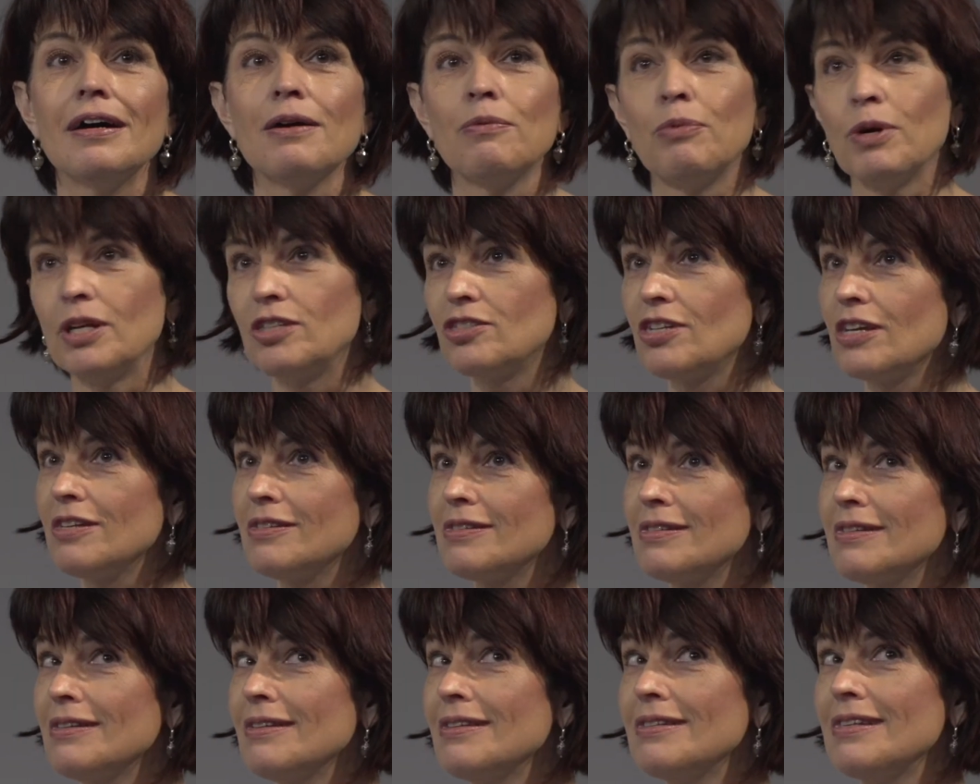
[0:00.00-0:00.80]
which
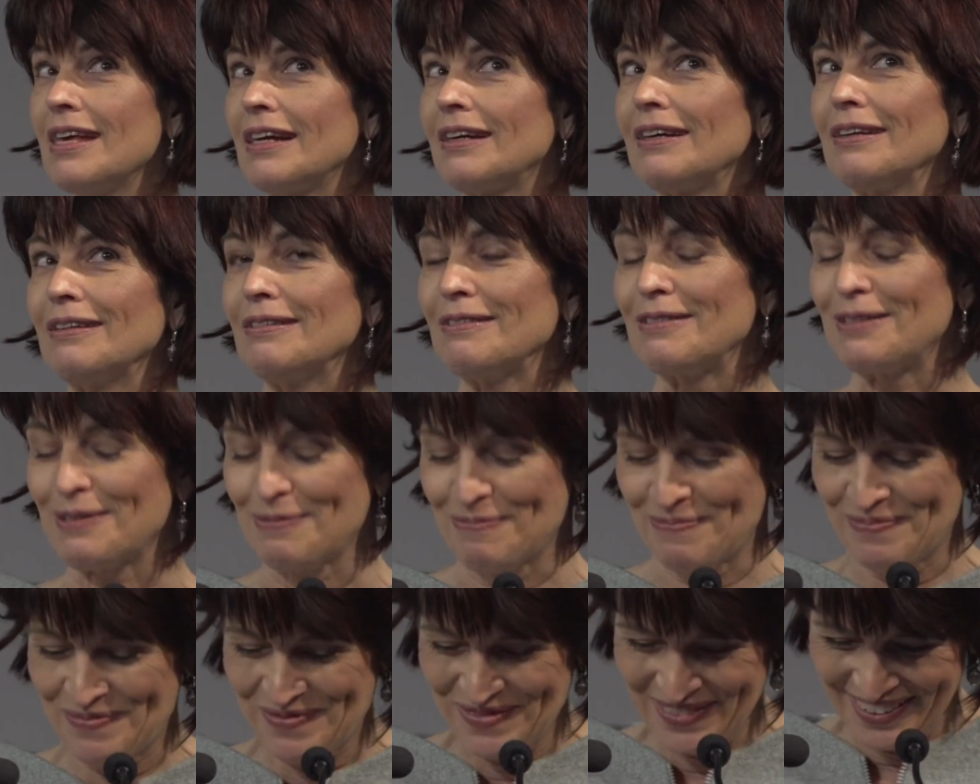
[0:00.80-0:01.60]
is second.
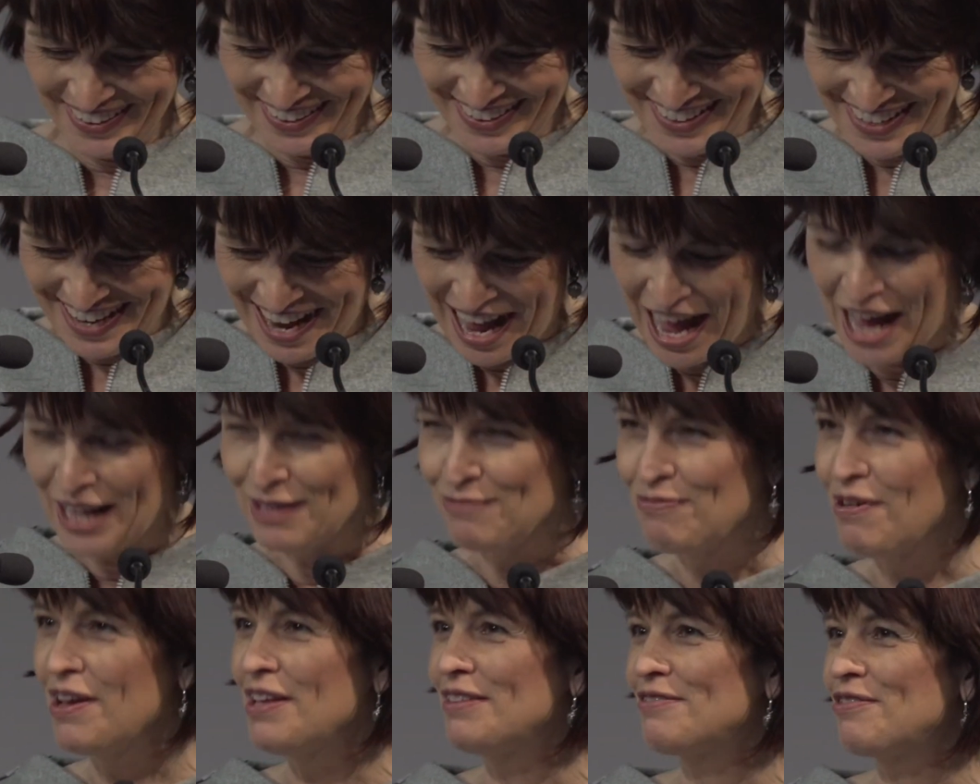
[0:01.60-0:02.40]

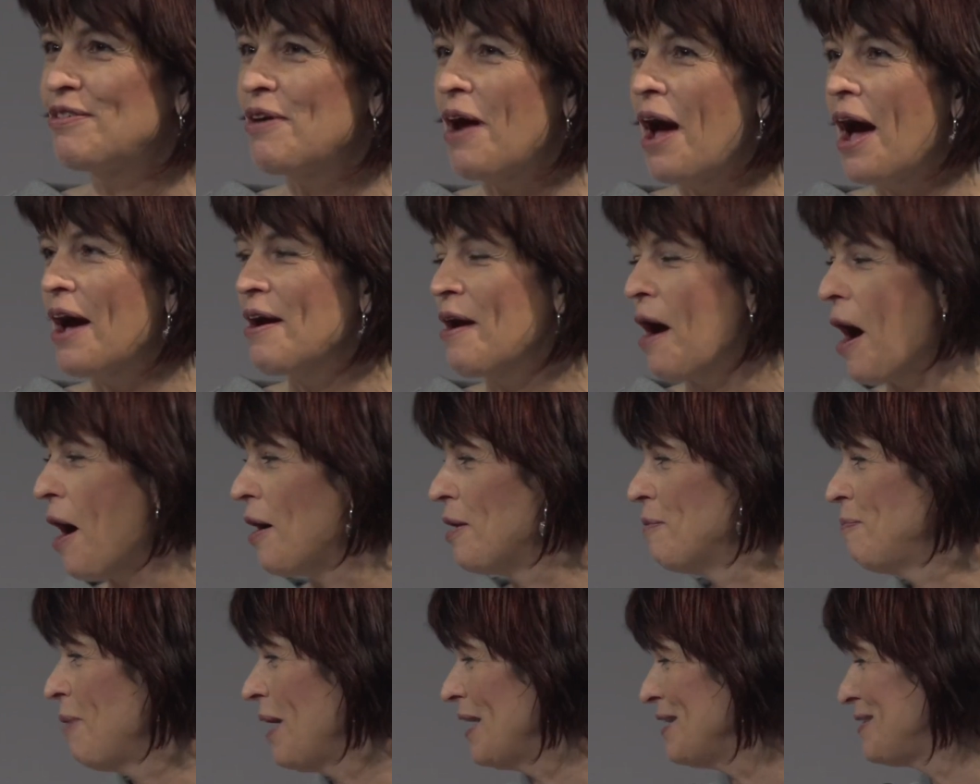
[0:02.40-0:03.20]
And we try
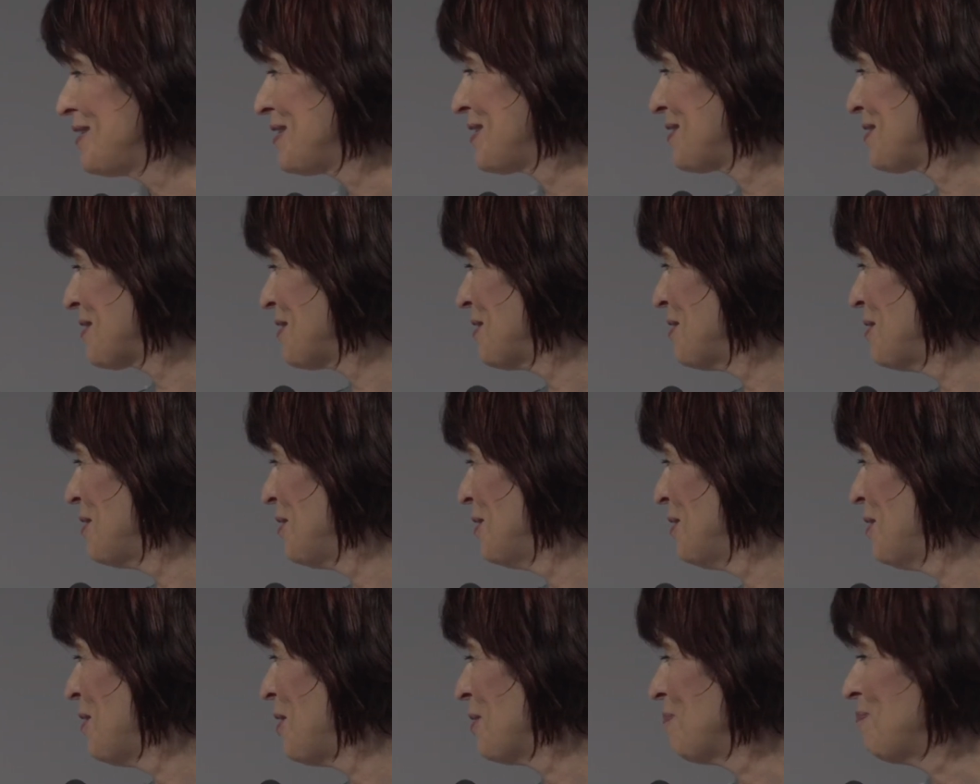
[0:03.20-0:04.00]
our best,
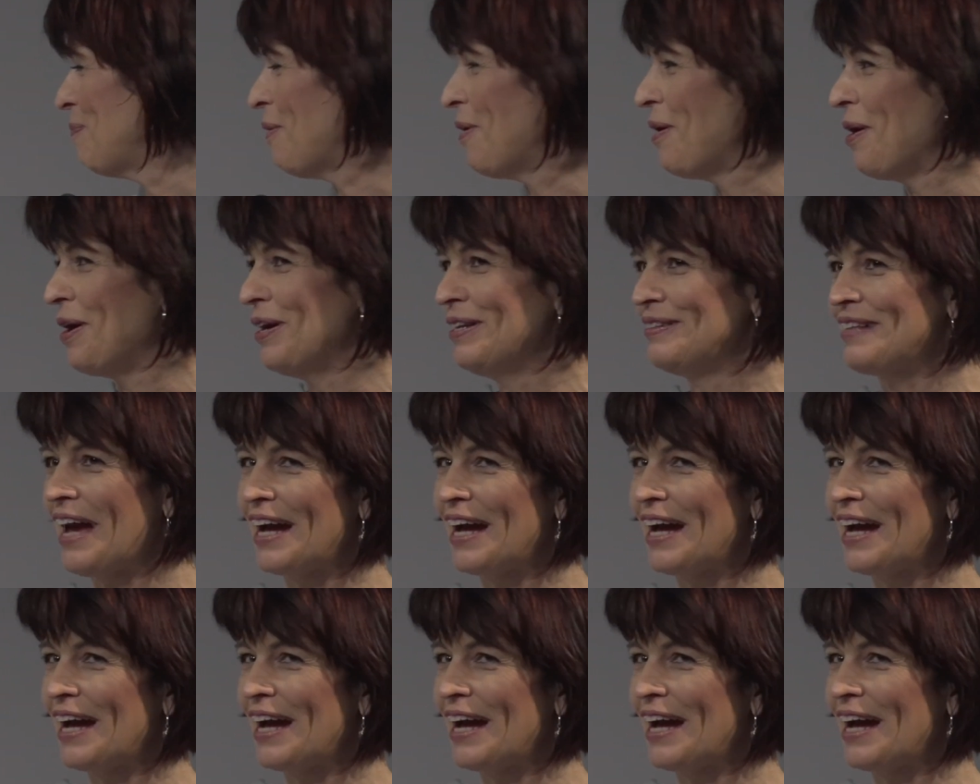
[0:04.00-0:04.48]
Lord Bourne,